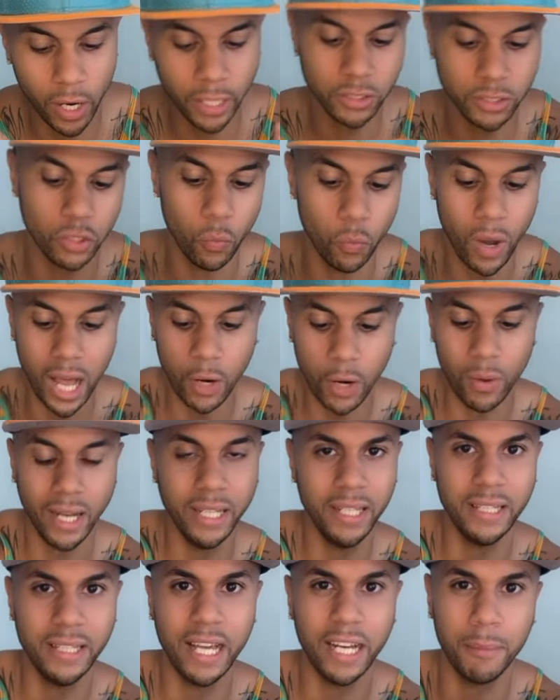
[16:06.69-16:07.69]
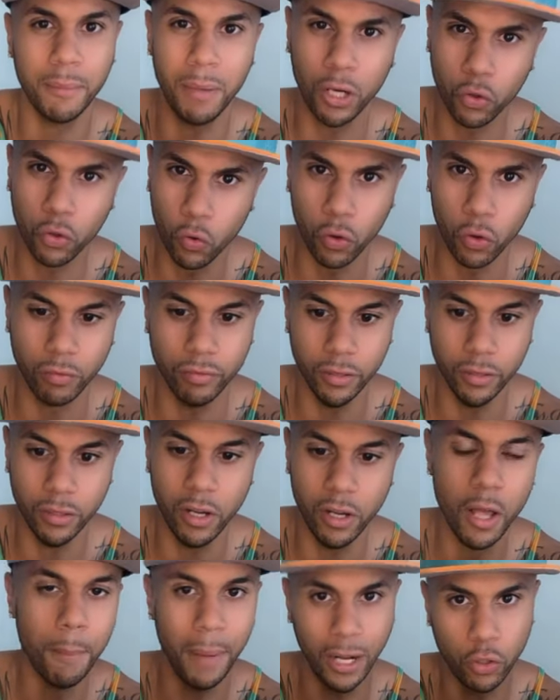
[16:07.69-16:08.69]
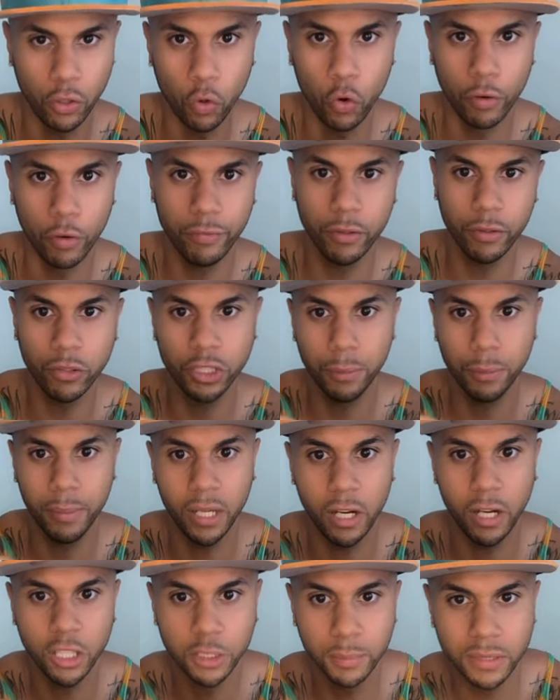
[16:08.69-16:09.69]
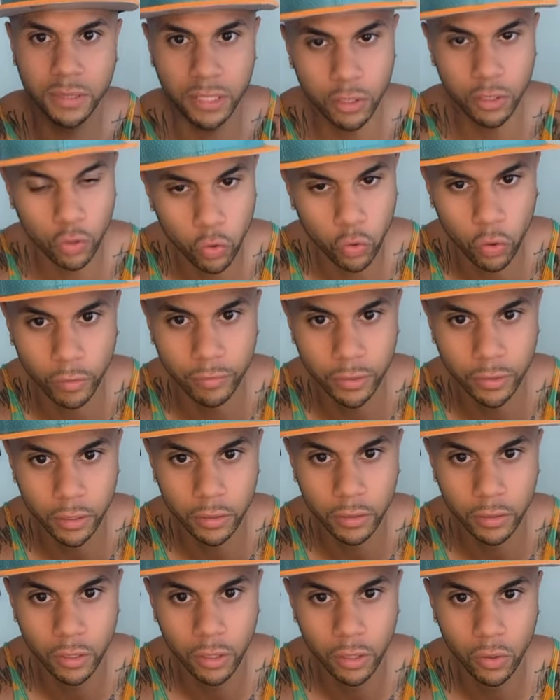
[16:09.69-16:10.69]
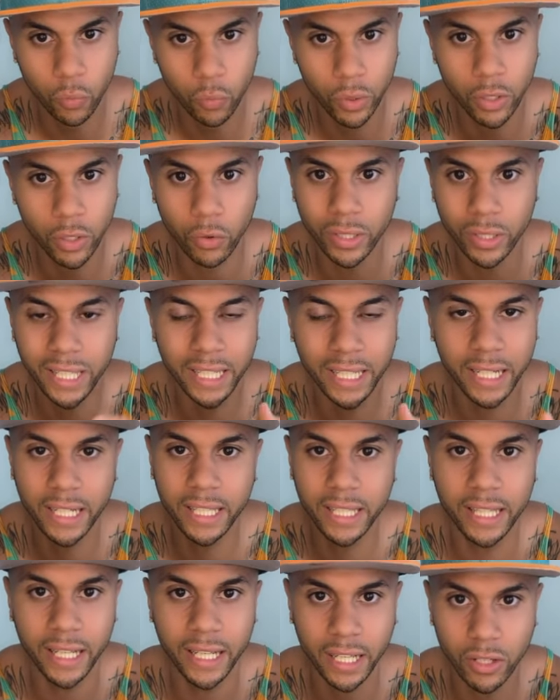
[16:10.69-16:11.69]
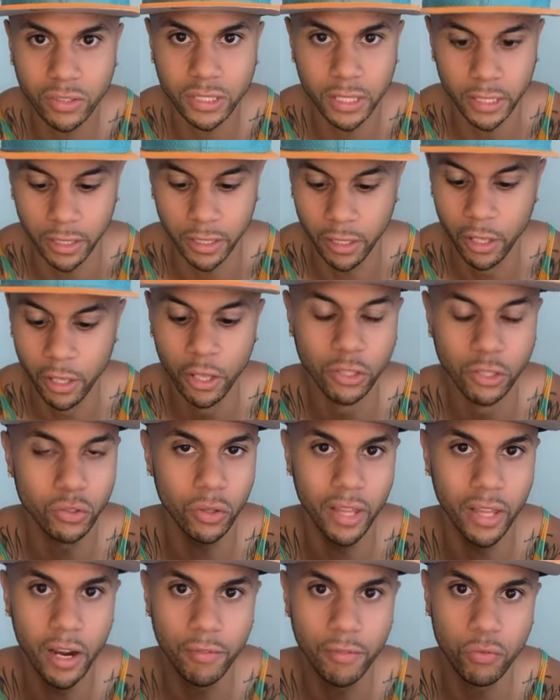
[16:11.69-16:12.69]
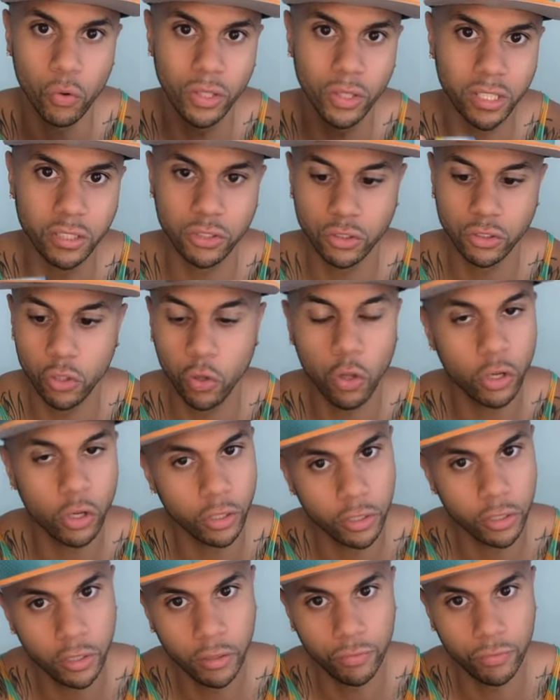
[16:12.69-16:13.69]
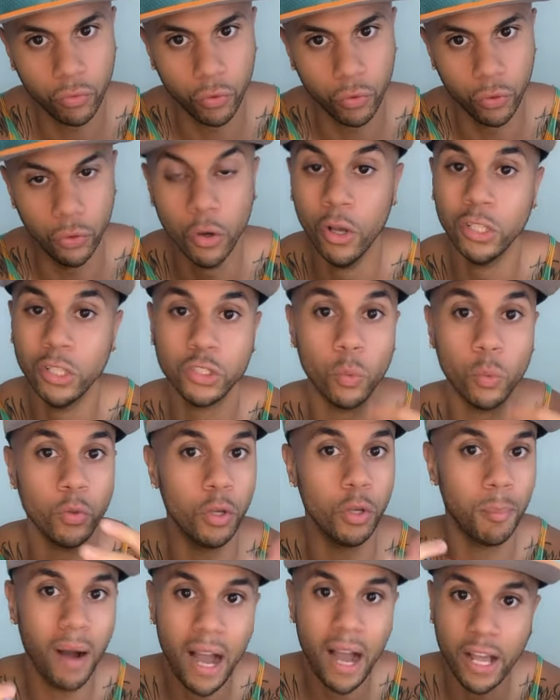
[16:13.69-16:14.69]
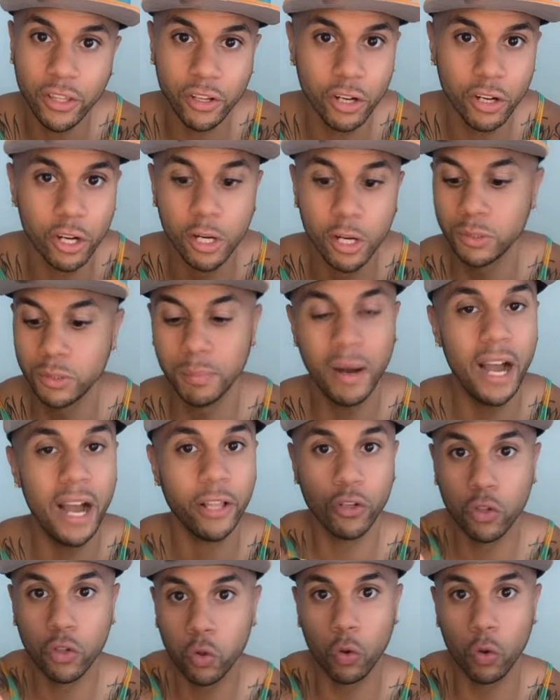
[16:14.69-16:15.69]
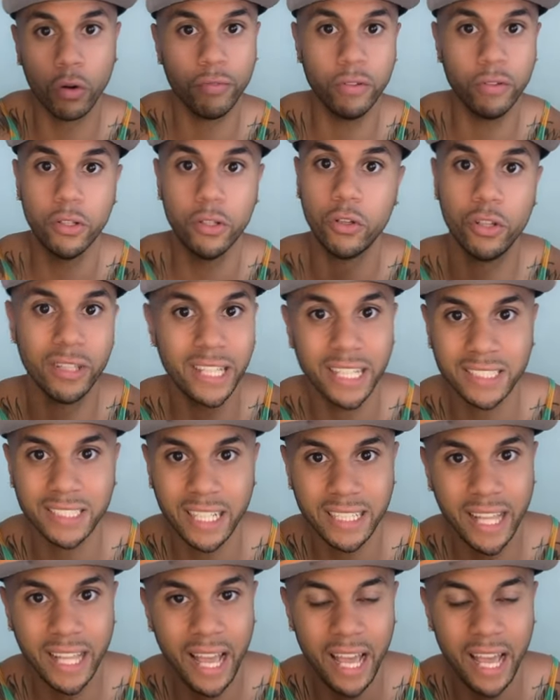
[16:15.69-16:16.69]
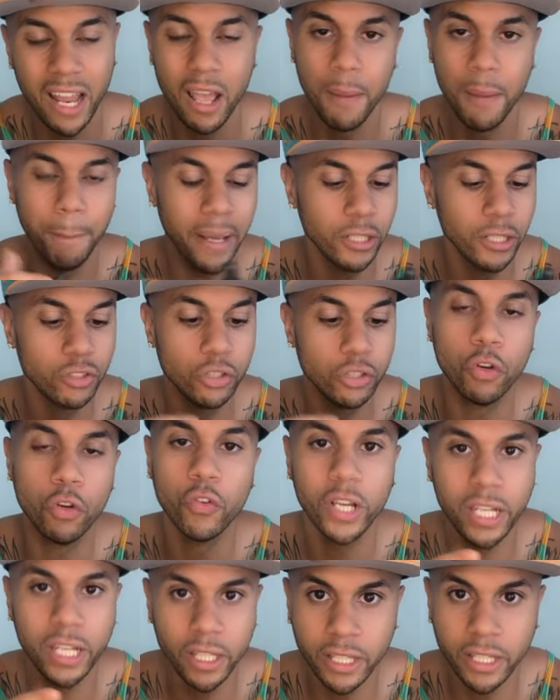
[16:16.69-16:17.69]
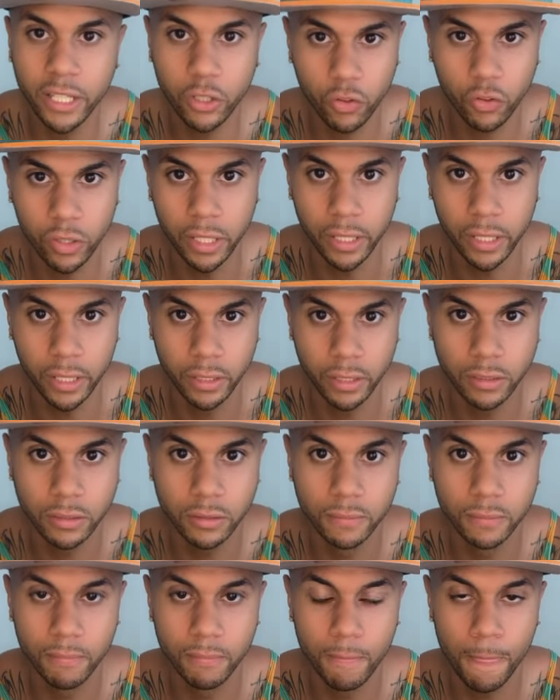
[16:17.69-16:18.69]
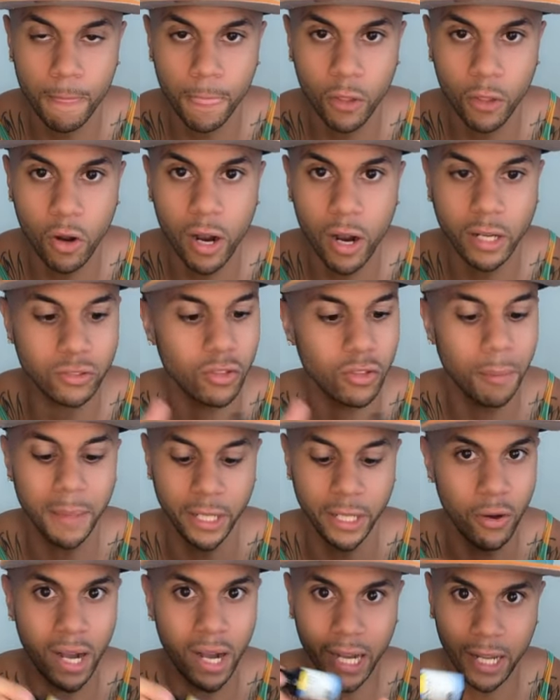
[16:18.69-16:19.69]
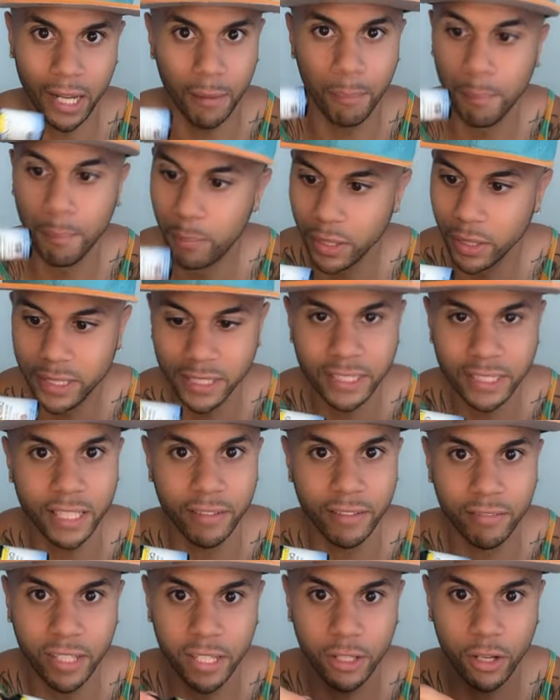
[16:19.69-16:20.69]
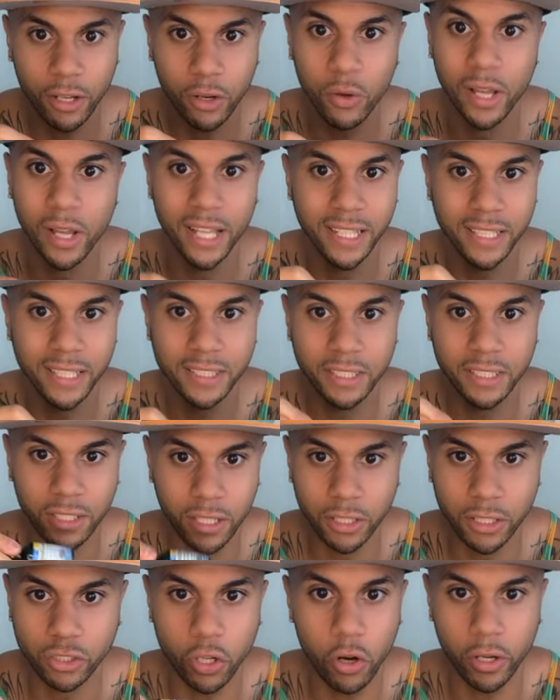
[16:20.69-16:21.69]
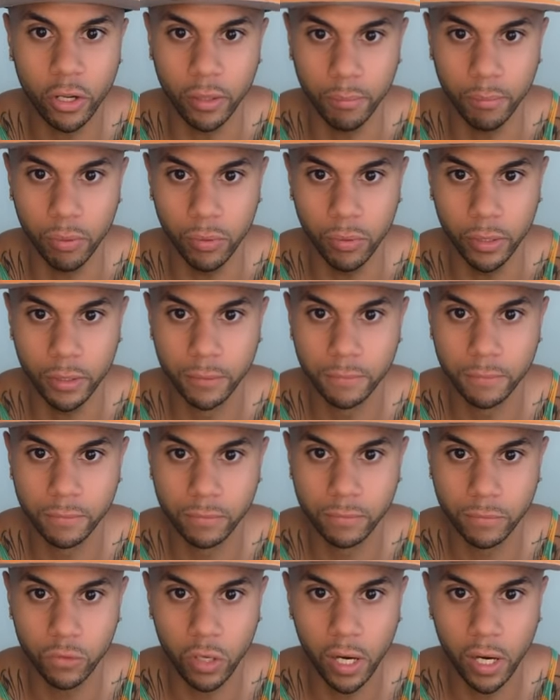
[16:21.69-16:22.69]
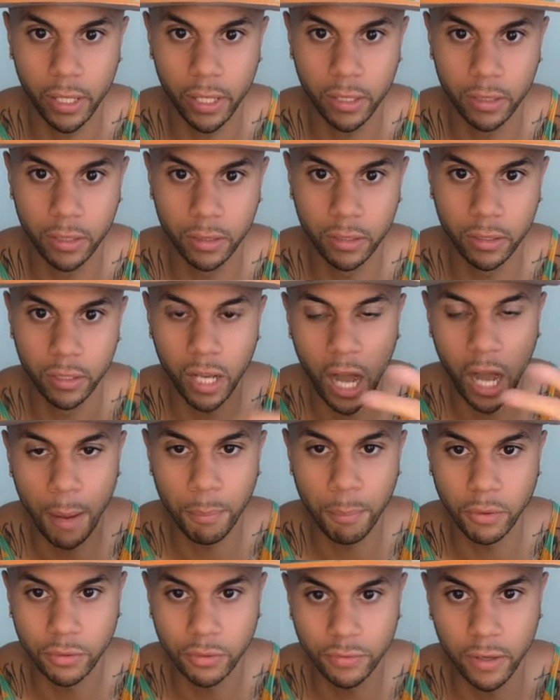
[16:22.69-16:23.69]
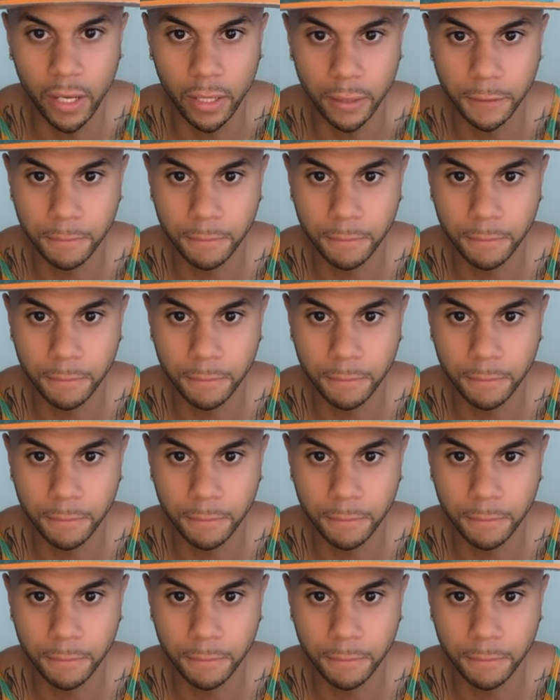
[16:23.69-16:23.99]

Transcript: So why do I need that in my chlorophyll? My chlorophyll should be 100% chlorophyll. We don't need anything else in it. So therefore, this is no longer good for you. So when you're buying your herbs, you're buying your chlorophyll, your things like that, make sure you're reading the ingredients. All right? So I'm like, yo, I got to put this in the video. This is a good talking point. All right? Copper is fine.